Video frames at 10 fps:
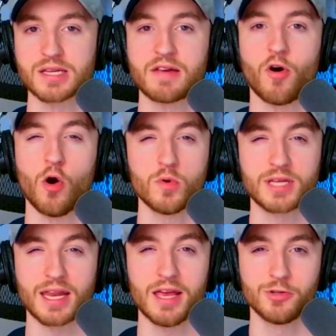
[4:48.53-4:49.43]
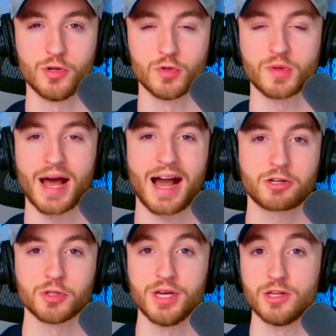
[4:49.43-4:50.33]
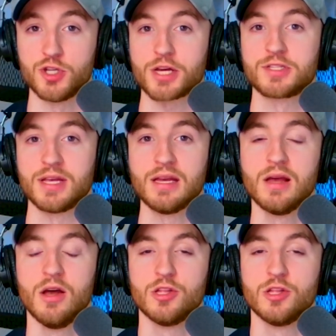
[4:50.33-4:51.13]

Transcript: I've always had issues with actually adjusting